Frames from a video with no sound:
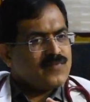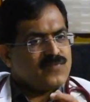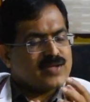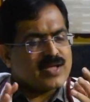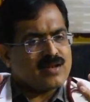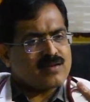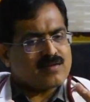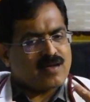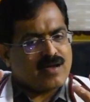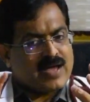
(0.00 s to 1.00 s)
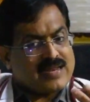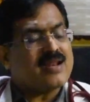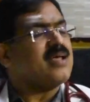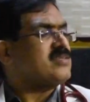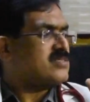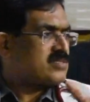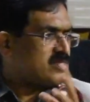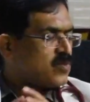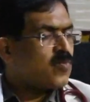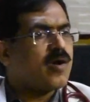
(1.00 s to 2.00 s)
We can
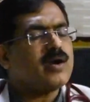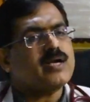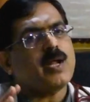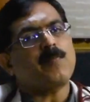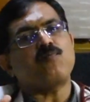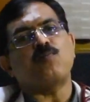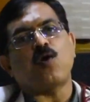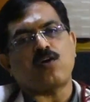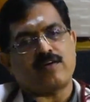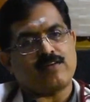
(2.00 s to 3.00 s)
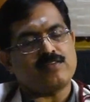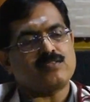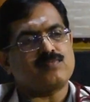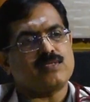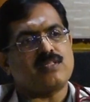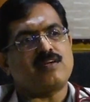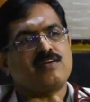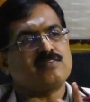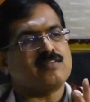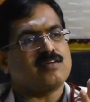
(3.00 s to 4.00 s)
analyze what type of block it is, whether
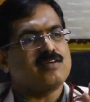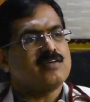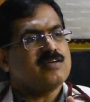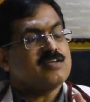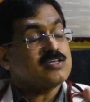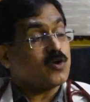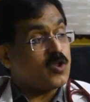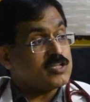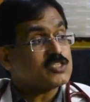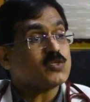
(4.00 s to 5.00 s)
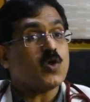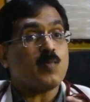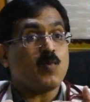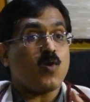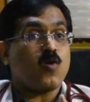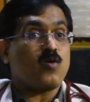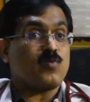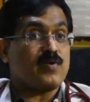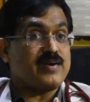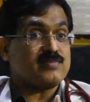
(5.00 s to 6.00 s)
it is a cholesterol
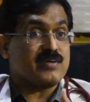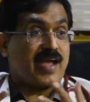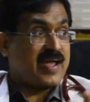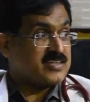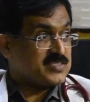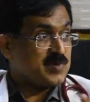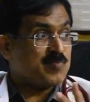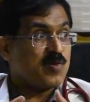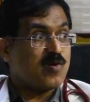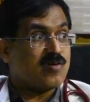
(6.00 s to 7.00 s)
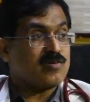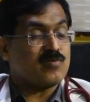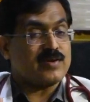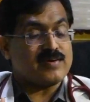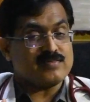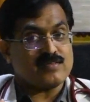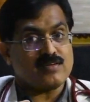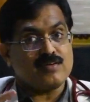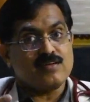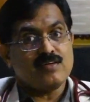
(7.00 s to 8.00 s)
block, or it is a calcium block, or it is
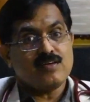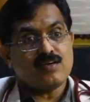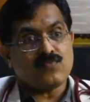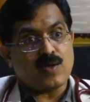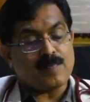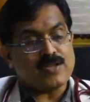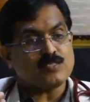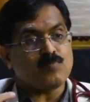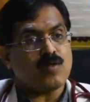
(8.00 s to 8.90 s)
a fibrous